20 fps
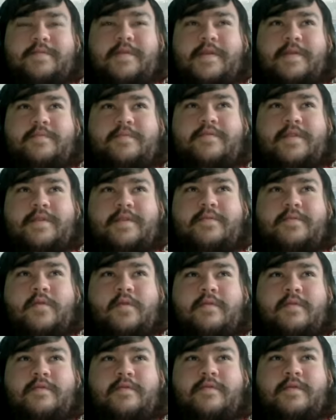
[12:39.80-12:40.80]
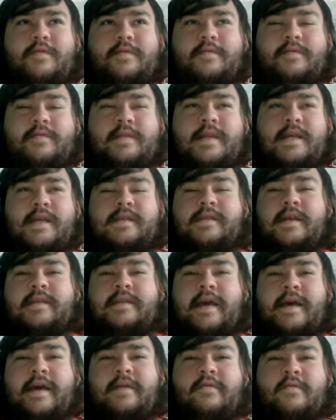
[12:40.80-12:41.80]
I think, pretty important for leagues like
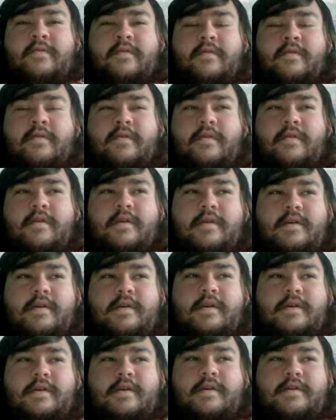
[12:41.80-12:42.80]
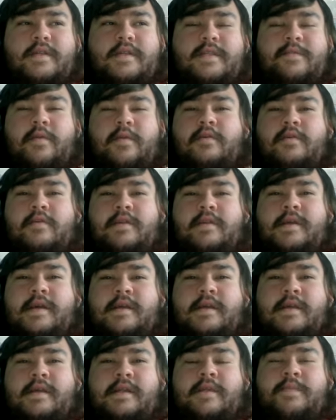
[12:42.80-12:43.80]
that or smaller
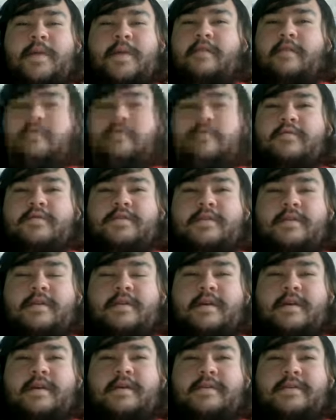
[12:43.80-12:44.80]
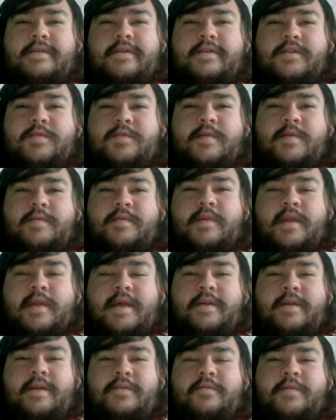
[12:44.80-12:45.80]
leagues like the Belarusian League has also been
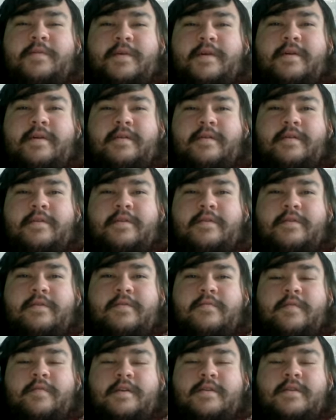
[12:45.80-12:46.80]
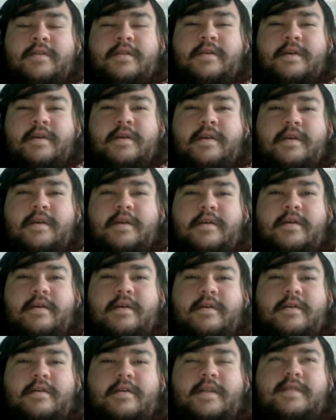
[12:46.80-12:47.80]
playing a little bit on YouTube recently.
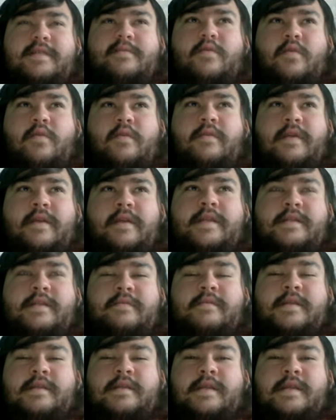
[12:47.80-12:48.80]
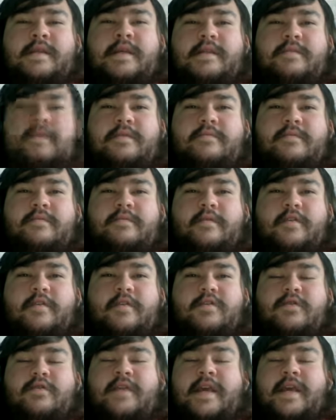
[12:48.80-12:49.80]
It's important that these leagues are
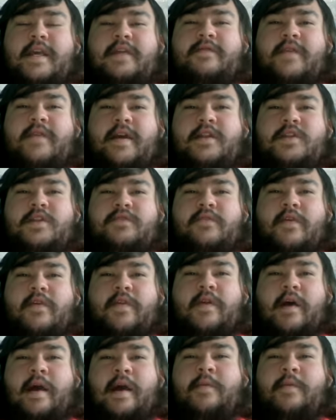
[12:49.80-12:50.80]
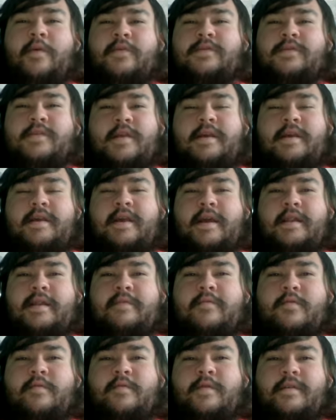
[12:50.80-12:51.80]
sort of taking advantage of all the eyeballs they can get at the
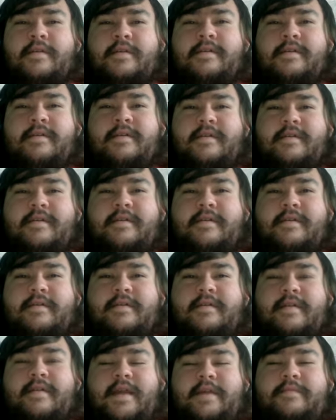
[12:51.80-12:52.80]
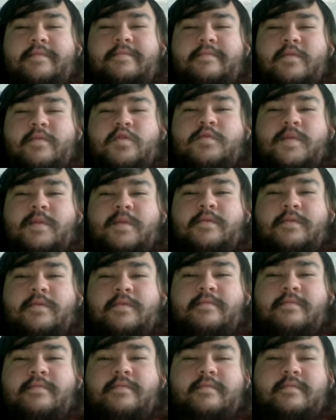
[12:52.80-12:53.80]
moment. Like most
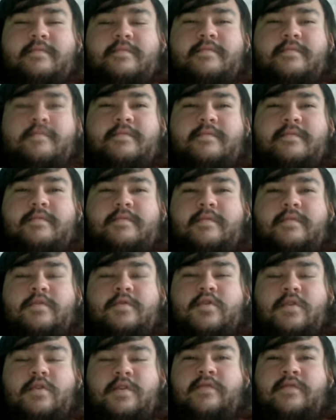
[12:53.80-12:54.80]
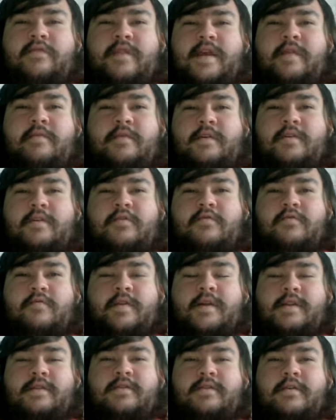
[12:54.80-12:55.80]
people couldn't have named a
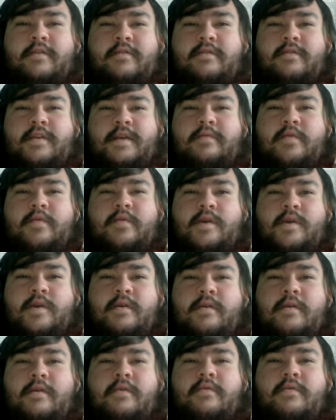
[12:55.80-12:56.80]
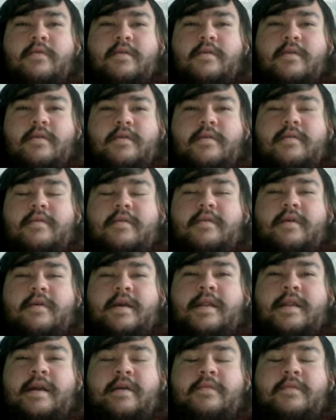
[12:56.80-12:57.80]
Korean soccer team a week ago,
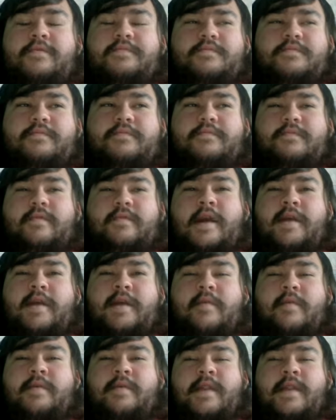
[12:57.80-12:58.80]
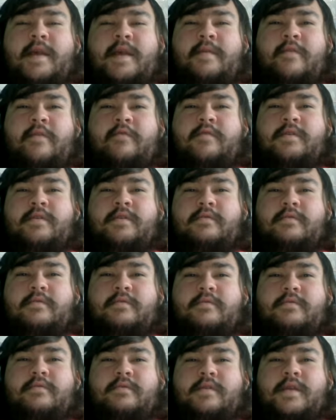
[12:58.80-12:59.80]
and now I could probably name every
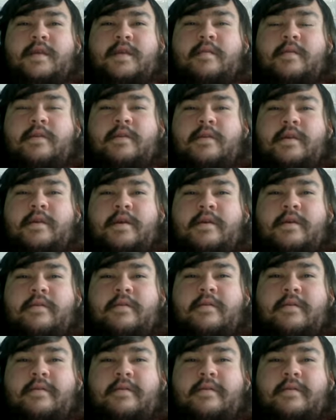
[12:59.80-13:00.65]
single team in the league